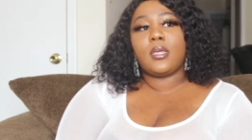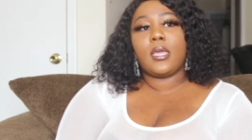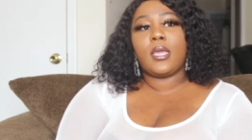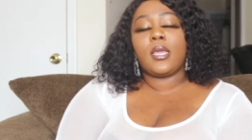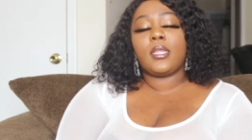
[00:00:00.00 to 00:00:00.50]

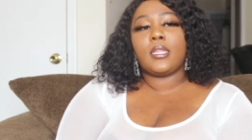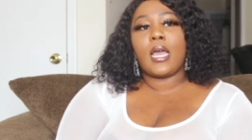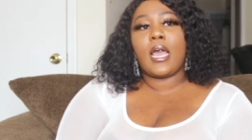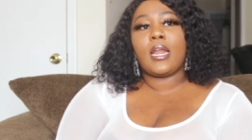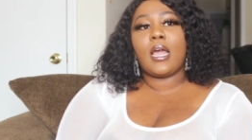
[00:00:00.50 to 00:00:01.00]
And
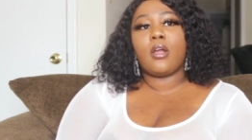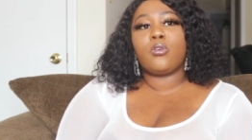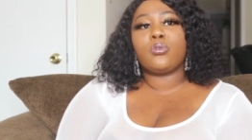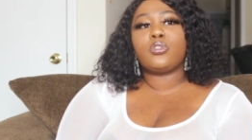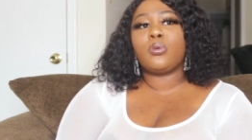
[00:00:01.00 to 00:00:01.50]
I had
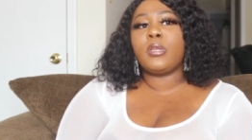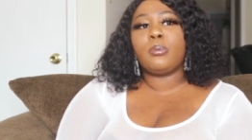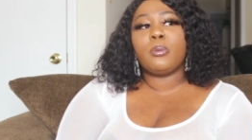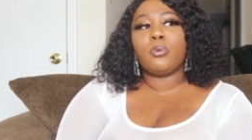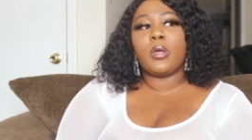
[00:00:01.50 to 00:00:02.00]
outgrew so many
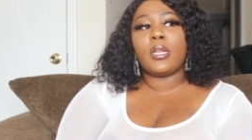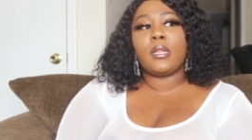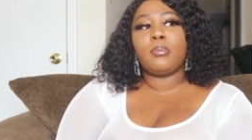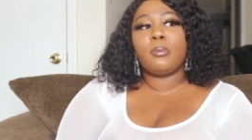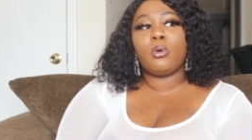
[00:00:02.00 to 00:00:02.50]
people, and
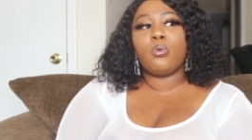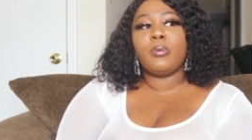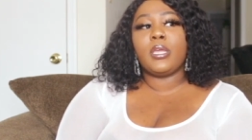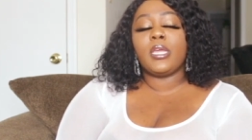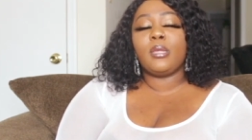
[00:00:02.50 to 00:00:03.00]
then people will
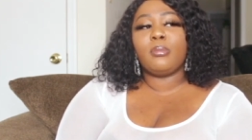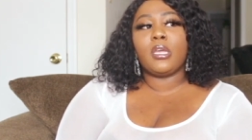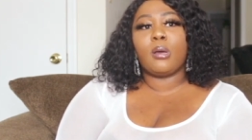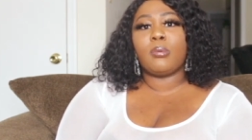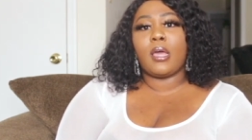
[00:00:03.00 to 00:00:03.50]
be hitting me
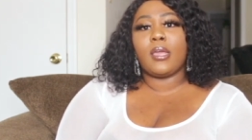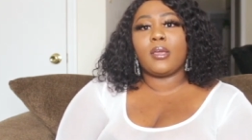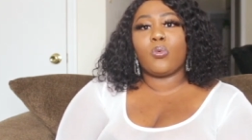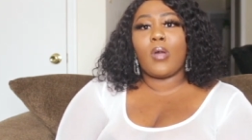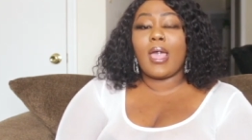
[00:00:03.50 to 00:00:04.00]
up
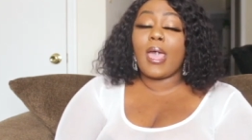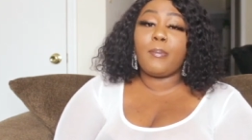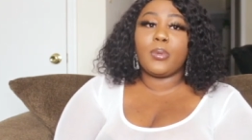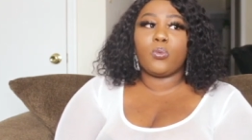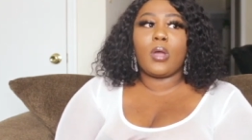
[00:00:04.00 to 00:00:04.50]
like, what
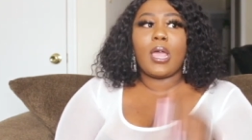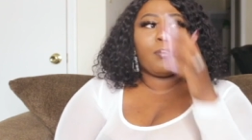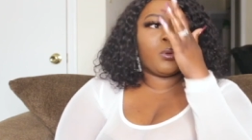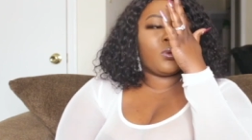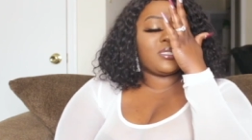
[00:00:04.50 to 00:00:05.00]
happened, what
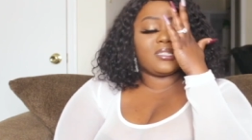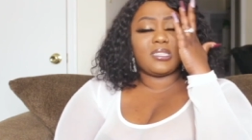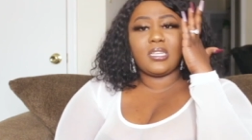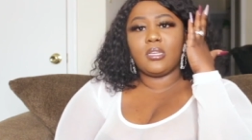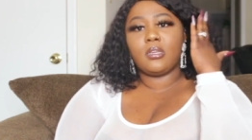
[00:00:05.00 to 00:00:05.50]
happened, what's the
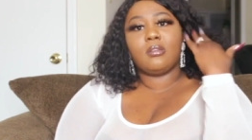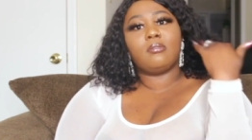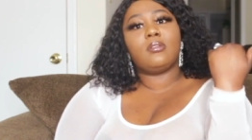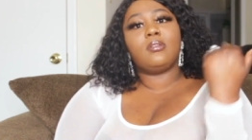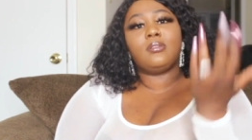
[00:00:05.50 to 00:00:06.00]
tea?
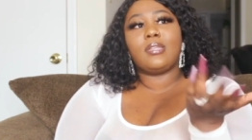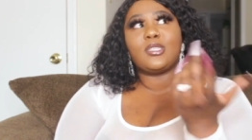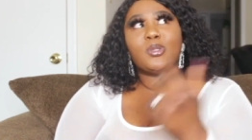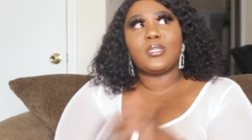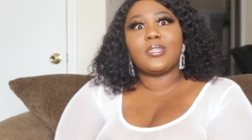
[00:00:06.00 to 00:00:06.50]

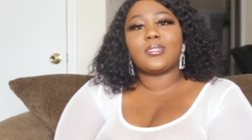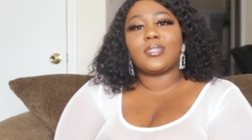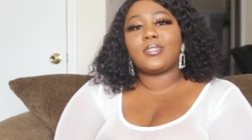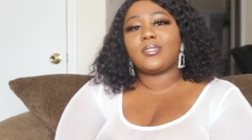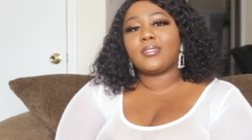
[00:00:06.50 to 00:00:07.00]
There's no tea,
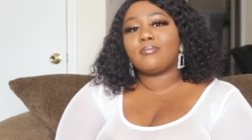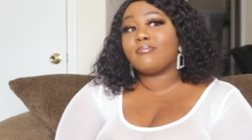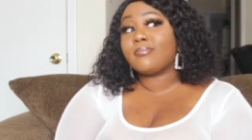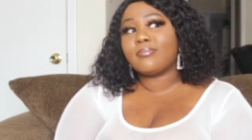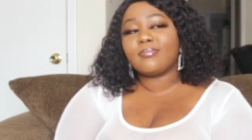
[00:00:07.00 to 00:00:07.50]
sis.
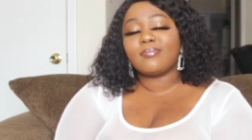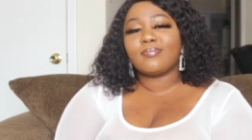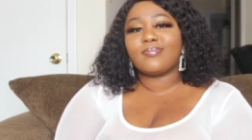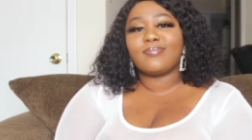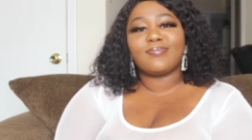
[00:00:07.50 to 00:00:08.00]

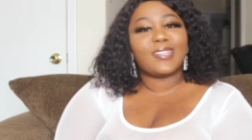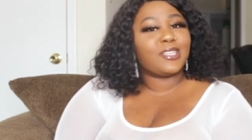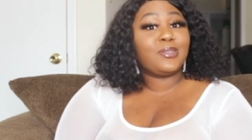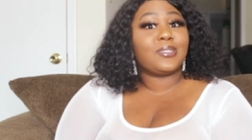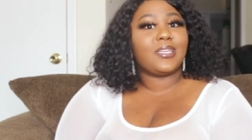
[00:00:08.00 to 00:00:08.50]

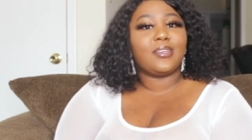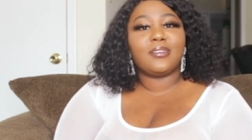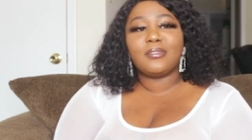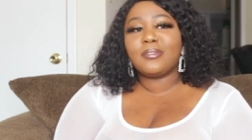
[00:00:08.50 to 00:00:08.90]
There's no tea.